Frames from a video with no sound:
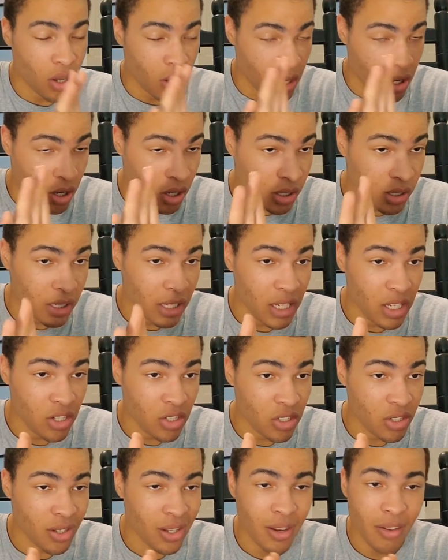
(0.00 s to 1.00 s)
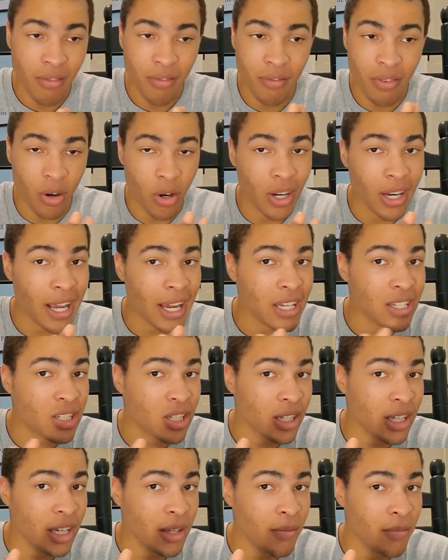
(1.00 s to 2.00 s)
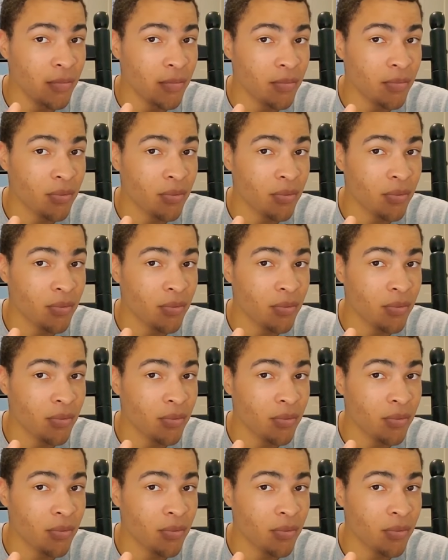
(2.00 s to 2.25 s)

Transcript: on leash very nicely.